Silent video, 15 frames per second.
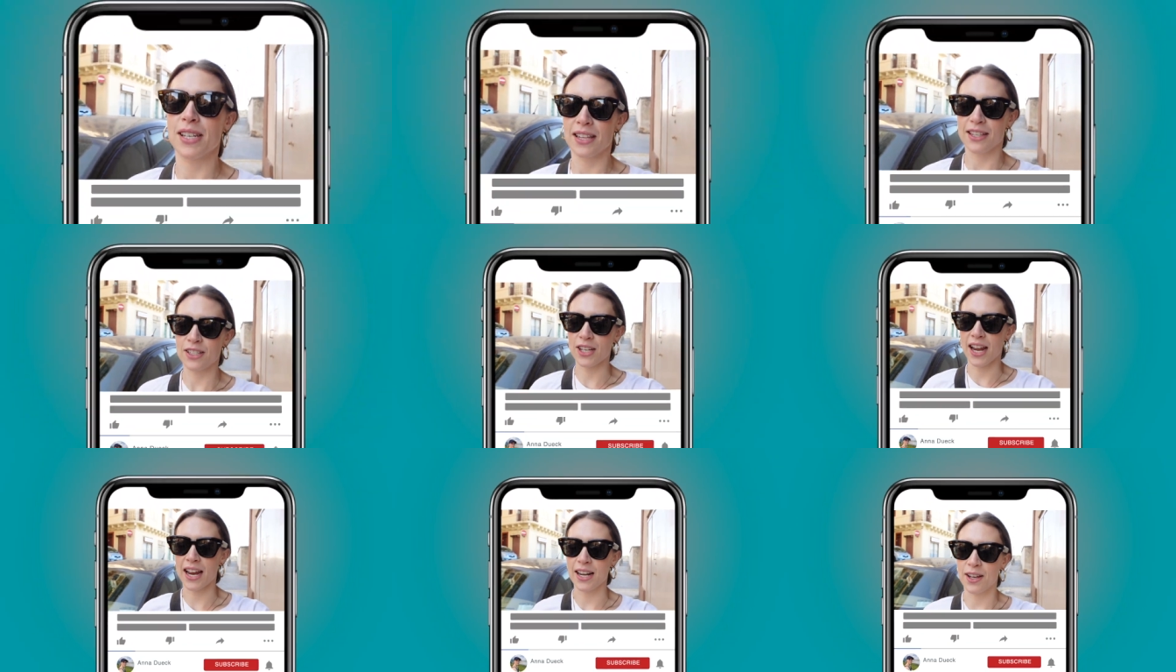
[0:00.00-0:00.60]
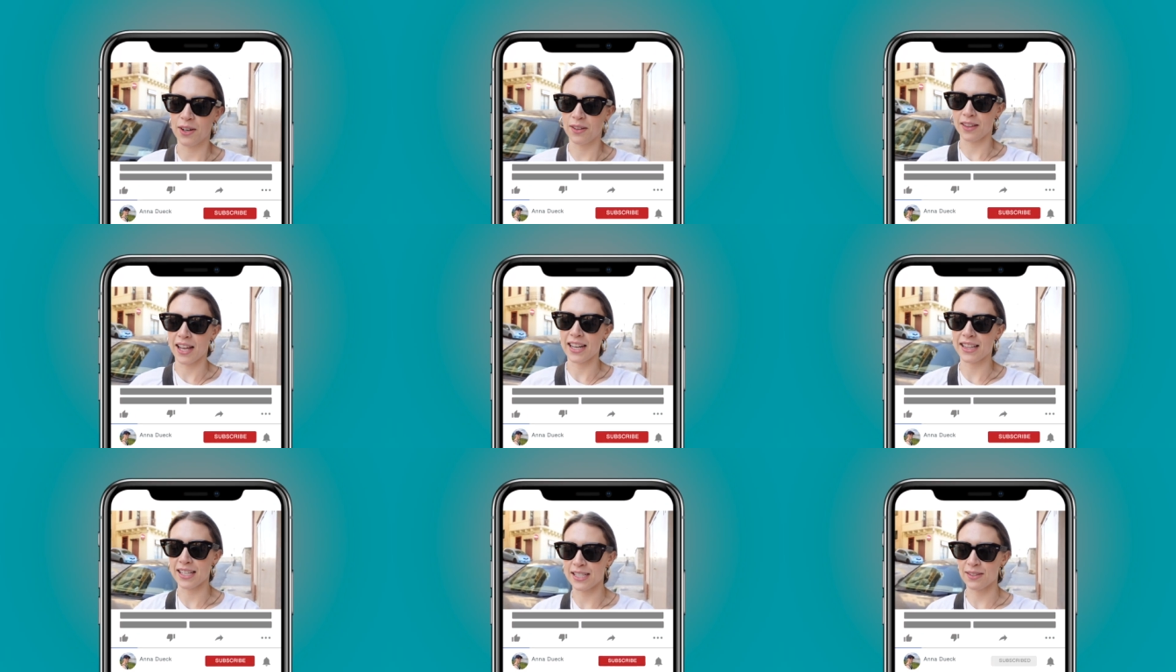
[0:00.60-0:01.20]
to the channel,
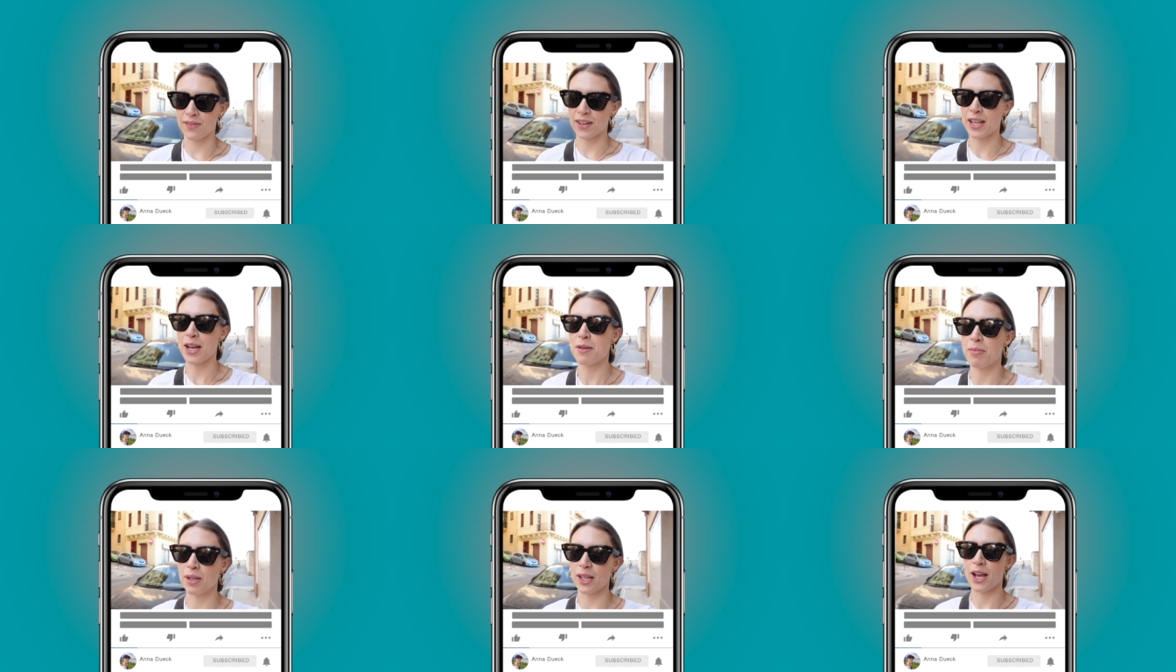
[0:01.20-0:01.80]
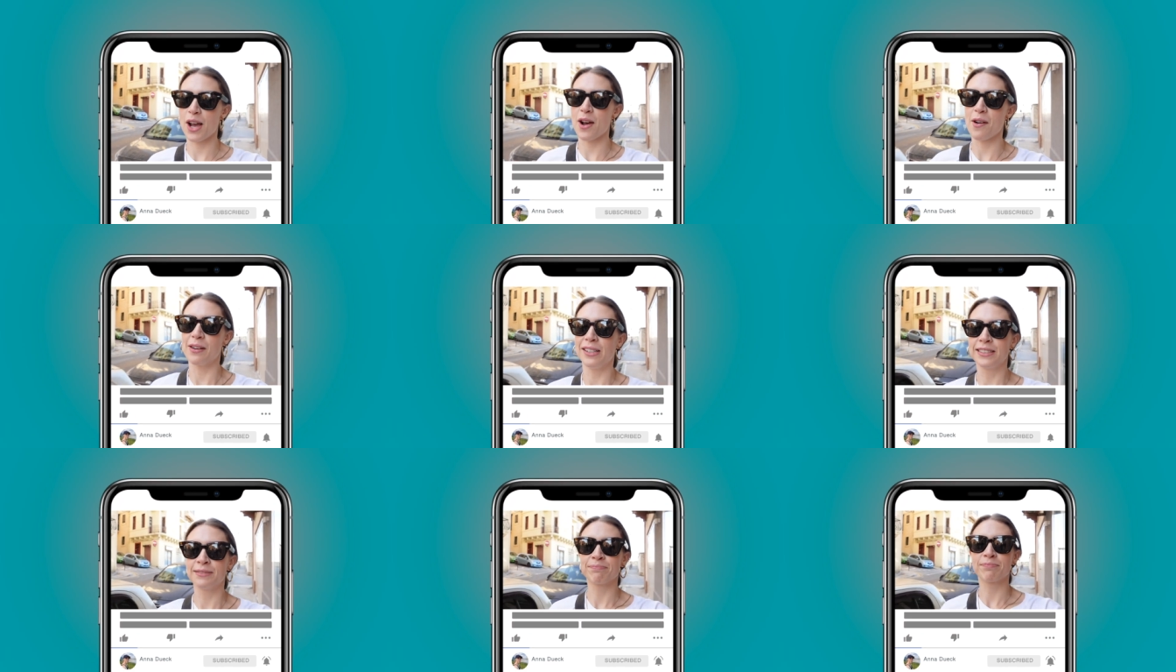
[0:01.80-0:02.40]
like this video below,
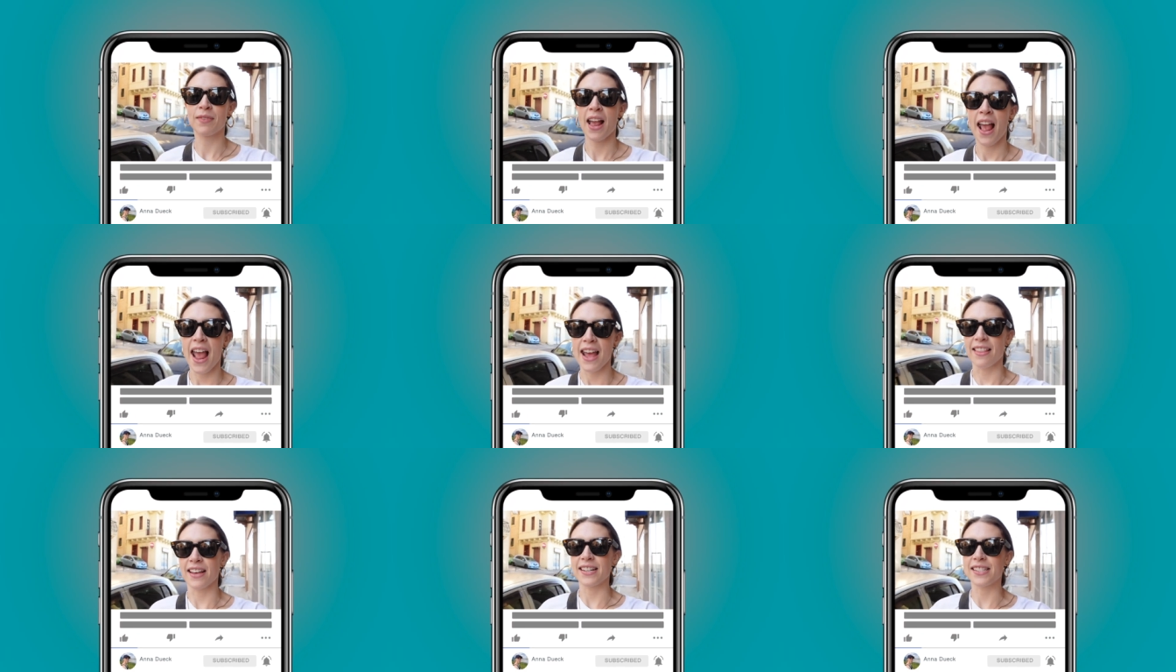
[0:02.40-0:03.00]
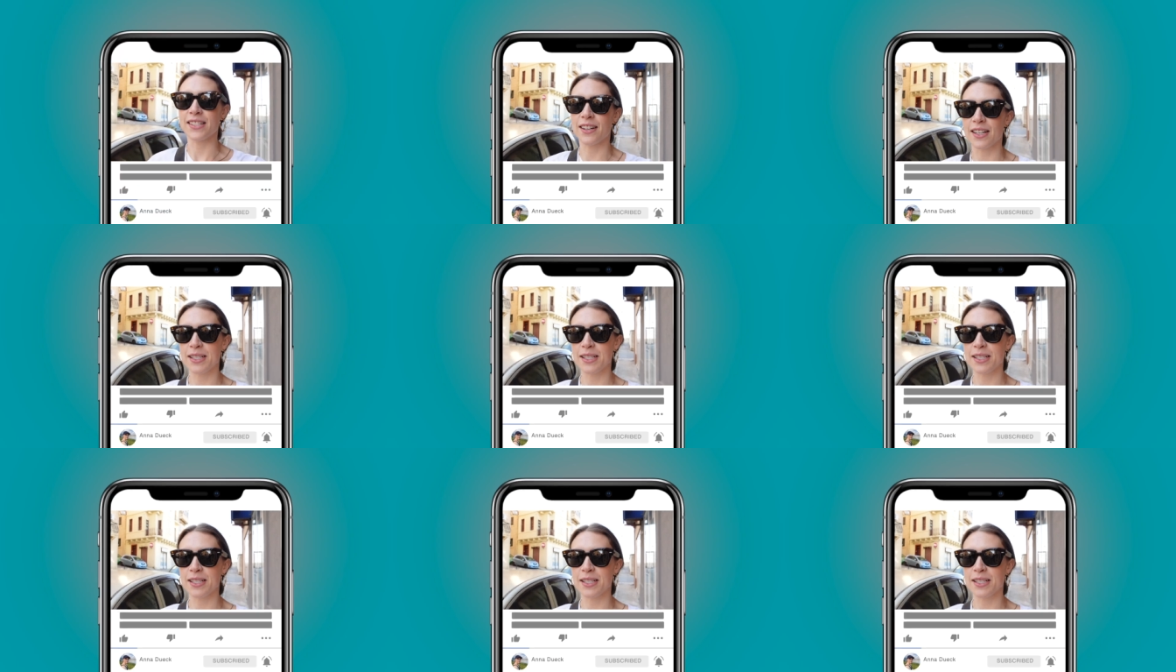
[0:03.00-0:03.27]
and let's start